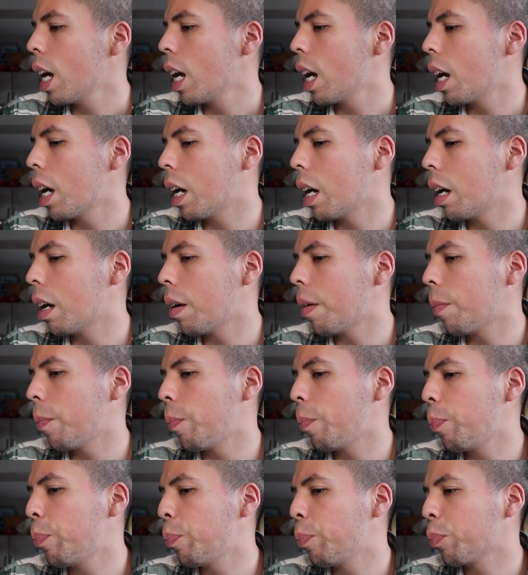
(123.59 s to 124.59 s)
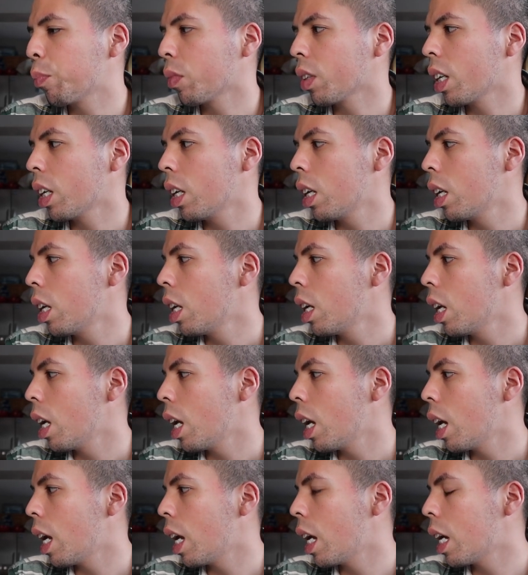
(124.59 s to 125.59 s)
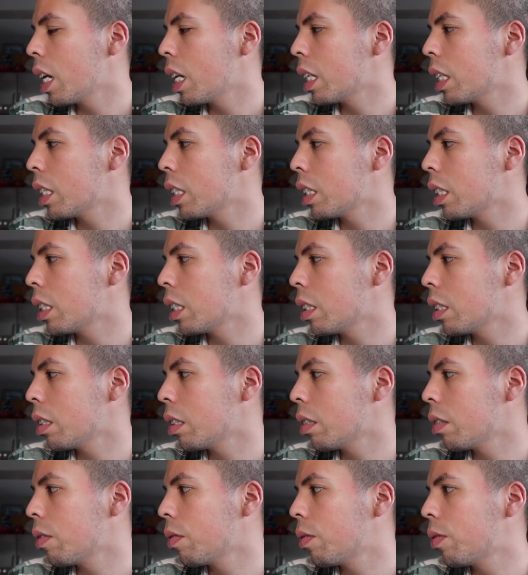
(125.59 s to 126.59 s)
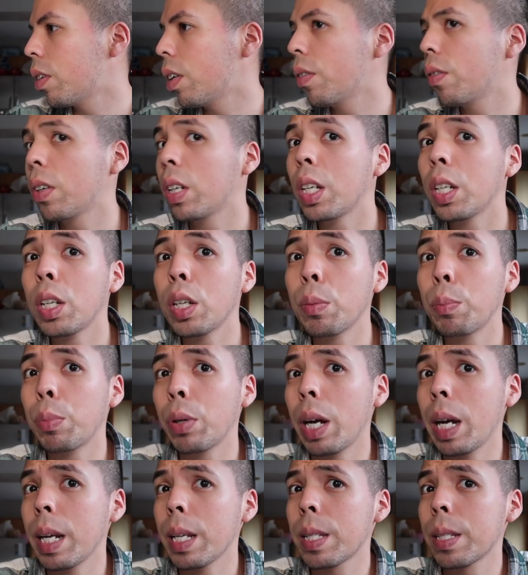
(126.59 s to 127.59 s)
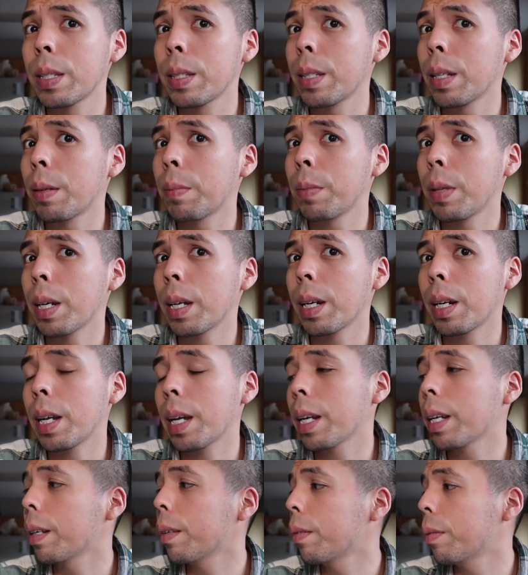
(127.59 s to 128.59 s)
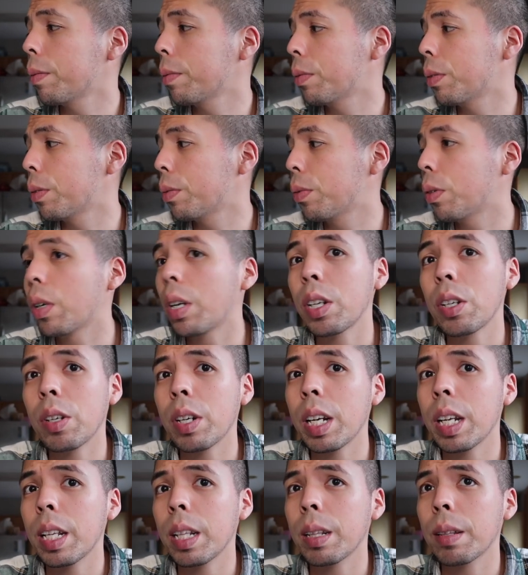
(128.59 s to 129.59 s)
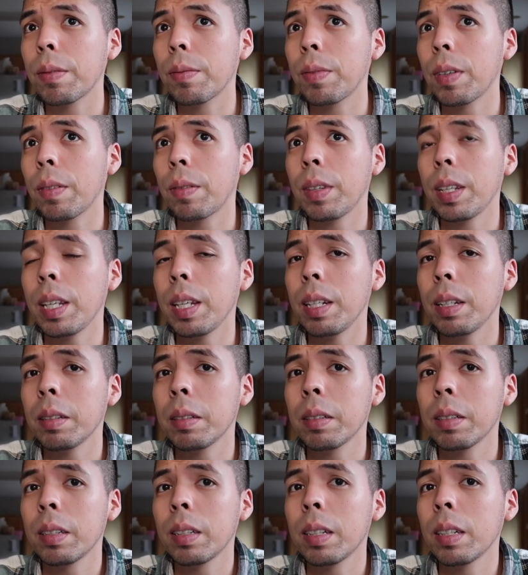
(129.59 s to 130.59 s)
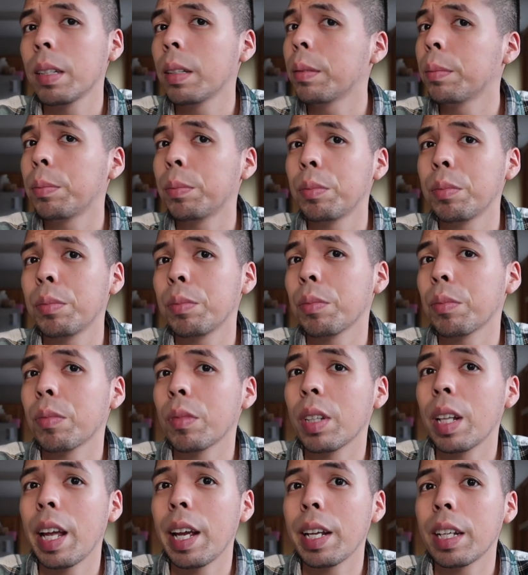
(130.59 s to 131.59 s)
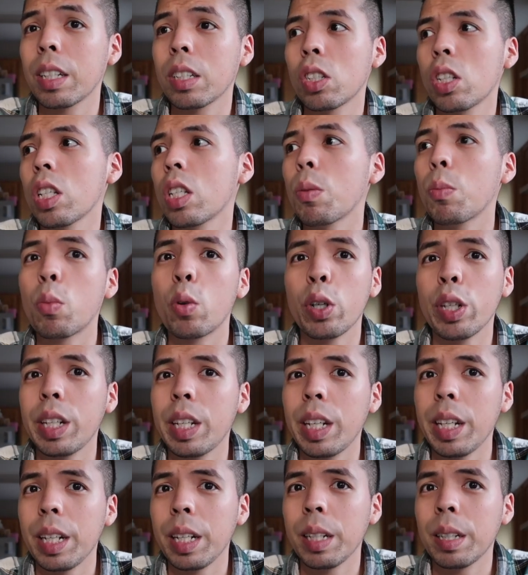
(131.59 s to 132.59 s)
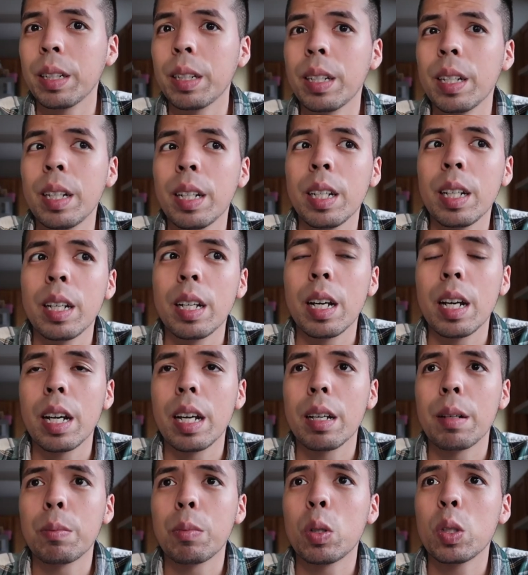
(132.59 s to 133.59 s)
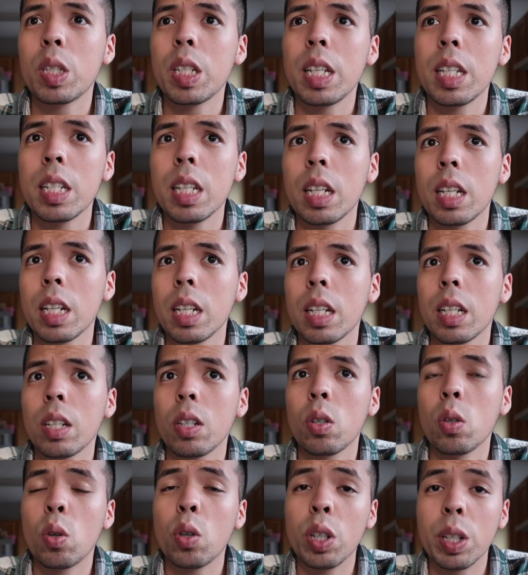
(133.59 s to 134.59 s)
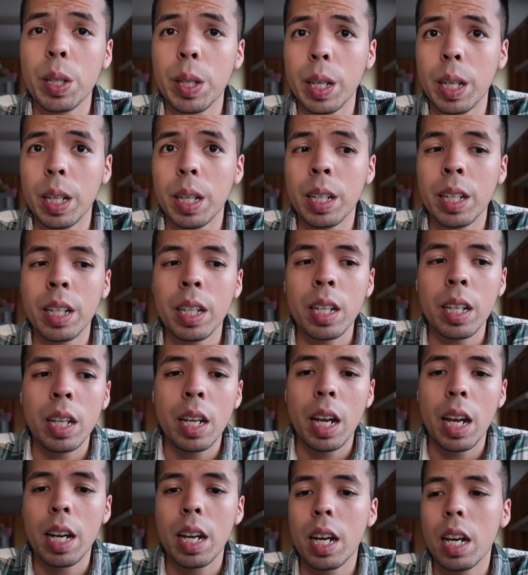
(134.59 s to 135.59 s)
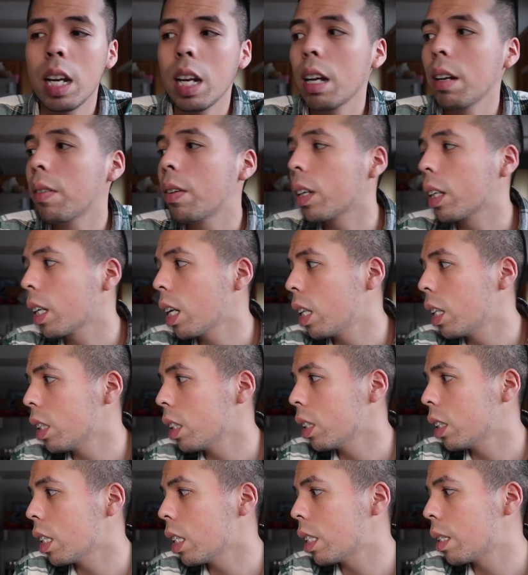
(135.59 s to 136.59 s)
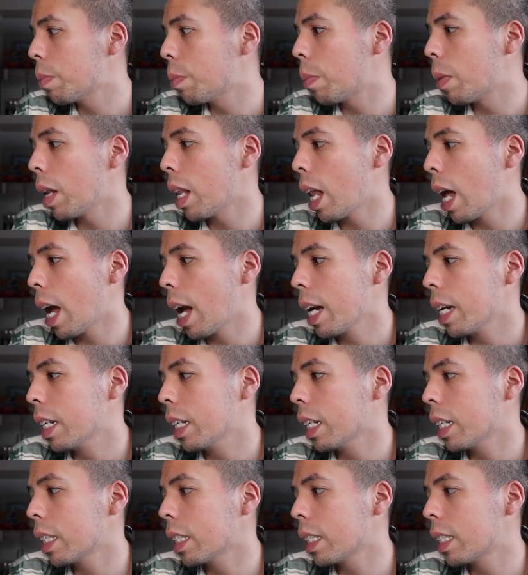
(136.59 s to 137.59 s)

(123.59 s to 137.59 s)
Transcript: And for a really good price, I'm not gonna lie, for $450. Like, she's a Morkie, Maltese and a Yorkie. And I love her colors. It's black,